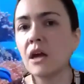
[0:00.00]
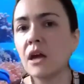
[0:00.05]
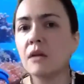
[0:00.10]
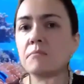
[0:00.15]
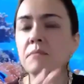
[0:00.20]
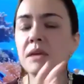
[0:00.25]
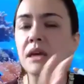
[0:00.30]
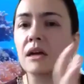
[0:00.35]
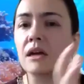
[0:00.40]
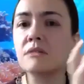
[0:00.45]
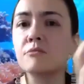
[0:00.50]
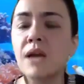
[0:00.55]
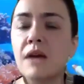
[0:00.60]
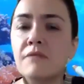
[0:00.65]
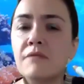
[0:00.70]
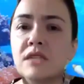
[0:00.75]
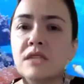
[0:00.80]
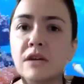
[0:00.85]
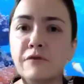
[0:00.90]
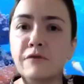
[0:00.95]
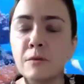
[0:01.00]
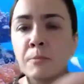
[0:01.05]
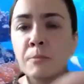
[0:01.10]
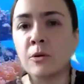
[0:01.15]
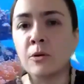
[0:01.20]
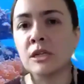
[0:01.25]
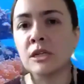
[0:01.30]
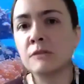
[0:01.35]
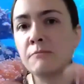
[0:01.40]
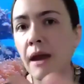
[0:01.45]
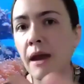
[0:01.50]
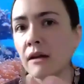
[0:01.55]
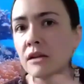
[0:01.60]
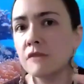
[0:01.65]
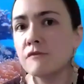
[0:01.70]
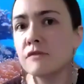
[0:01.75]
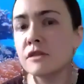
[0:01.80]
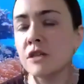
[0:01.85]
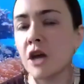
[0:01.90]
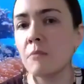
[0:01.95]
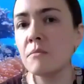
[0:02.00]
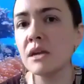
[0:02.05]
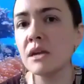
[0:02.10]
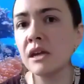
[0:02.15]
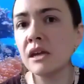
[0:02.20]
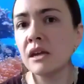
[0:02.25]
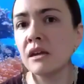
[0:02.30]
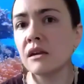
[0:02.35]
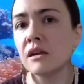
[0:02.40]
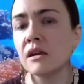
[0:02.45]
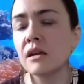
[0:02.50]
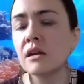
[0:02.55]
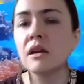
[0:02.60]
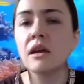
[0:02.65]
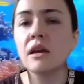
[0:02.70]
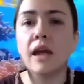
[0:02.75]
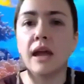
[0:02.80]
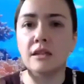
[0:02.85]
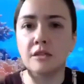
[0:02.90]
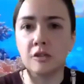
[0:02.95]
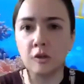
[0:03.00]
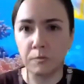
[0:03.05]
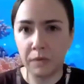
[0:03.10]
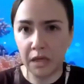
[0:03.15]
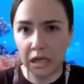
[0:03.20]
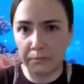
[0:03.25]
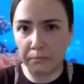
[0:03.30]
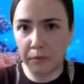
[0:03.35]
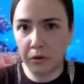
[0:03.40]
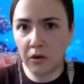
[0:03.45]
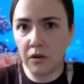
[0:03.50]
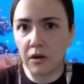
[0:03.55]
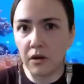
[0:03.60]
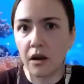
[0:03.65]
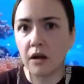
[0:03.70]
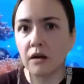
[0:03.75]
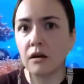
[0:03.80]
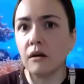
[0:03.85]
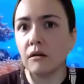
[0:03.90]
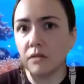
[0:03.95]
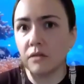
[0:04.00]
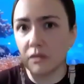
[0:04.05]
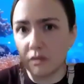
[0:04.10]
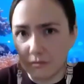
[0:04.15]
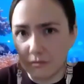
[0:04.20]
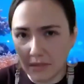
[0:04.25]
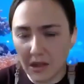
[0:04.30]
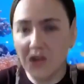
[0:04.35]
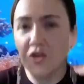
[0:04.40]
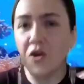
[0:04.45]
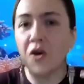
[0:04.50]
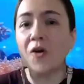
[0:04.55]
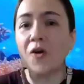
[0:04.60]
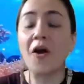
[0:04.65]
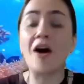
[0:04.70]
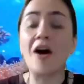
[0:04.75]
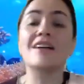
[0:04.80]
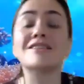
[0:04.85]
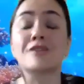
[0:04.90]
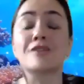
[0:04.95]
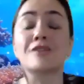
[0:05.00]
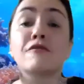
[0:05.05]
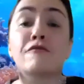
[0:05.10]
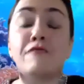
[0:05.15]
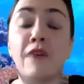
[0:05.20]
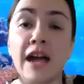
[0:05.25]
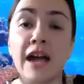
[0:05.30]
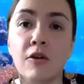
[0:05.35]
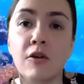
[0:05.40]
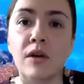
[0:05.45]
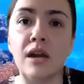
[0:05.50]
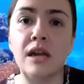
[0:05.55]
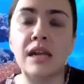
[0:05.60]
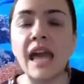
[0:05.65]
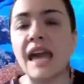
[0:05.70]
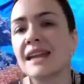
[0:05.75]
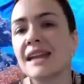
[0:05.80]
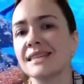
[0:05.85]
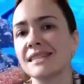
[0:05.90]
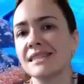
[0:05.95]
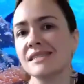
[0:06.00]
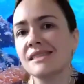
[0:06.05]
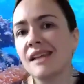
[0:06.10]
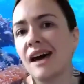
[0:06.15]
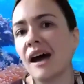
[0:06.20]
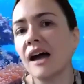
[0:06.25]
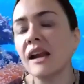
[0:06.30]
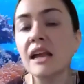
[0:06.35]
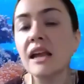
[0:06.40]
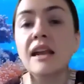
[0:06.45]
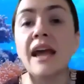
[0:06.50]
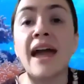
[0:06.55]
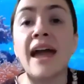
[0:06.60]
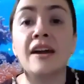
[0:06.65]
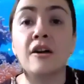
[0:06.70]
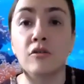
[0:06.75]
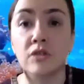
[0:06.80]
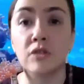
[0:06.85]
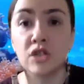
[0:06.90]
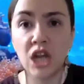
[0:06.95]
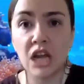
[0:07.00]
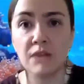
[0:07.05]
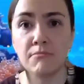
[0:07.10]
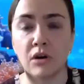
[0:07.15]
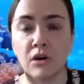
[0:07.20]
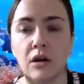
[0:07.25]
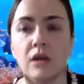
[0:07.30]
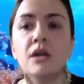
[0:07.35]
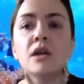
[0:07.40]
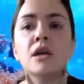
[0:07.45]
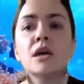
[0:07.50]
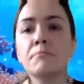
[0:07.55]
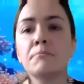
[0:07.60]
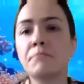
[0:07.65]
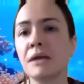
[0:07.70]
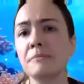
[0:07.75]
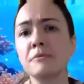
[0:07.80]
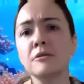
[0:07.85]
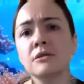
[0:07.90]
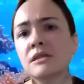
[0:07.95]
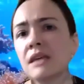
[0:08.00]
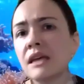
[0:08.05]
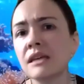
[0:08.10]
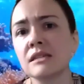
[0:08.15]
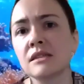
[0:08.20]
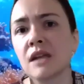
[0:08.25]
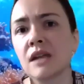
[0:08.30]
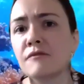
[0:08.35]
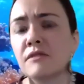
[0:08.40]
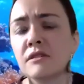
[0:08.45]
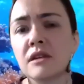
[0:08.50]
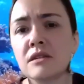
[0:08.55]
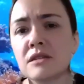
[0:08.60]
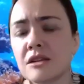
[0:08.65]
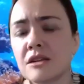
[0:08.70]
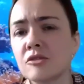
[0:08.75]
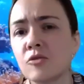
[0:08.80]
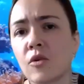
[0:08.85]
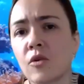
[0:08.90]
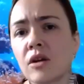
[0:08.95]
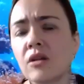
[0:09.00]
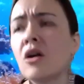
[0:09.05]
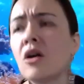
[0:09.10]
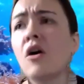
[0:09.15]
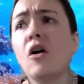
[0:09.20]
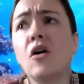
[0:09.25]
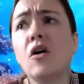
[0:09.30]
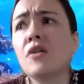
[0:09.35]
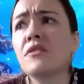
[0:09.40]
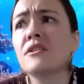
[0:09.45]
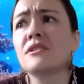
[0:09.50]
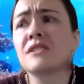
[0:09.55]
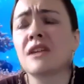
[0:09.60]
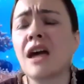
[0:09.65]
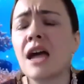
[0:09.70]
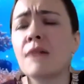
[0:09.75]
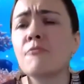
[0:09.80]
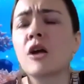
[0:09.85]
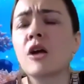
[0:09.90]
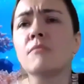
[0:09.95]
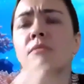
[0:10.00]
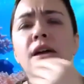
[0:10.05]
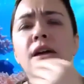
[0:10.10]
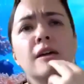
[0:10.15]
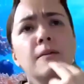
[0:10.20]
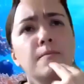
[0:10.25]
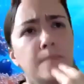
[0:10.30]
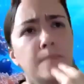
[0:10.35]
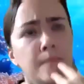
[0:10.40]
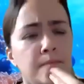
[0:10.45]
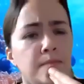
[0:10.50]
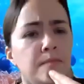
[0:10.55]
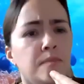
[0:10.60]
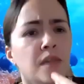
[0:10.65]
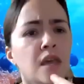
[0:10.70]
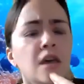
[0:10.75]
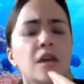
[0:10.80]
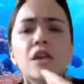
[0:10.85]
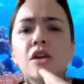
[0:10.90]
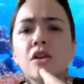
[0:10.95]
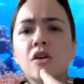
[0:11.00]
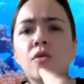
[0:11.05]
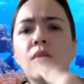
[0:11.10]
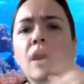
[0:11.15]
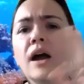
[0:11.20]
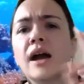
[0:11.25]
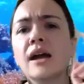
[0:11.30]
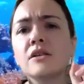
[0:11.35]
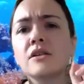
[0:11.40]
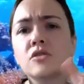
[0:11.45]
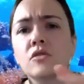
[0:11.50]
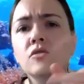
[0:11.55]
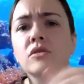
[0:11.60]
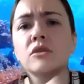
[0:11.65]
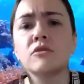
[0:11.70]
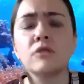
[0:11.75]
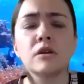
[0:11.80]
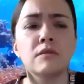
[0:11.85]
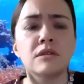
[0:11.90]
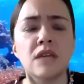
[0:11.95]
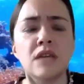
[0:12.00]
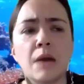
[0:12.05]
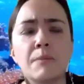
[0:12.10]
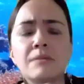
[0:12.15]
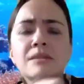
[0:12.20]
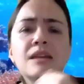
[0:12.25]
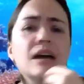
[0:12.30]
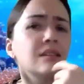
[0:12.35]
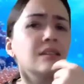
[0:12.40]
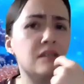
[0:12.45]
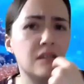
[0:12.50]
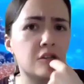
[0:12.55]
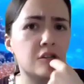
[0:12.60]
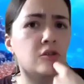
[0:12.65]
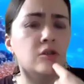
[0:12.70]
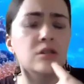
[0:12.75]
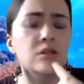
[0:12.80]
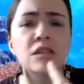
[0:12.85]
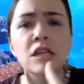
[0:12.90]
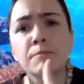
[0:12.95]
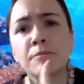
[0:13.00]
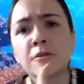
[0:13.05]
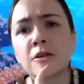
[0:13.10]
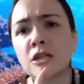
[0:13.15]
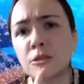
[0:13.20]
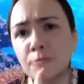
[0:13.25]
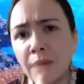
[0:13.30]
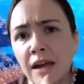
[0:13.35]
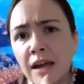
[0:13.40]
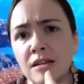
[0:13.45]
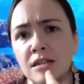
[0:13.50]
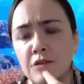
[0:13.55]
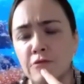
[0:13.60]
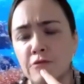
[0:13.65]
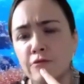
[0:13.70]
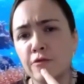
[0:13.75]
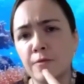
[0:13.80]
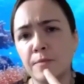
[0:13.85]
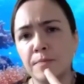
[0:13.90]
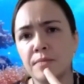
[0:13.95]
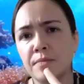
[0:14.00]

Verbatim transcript: because we have different perspectives coming in and so people are the neurons are firing and it's not an echo chamber. People say stuff on the Discord all the time where I'm like, hmm, you know, I don't agree with that, but that's an interesting perspective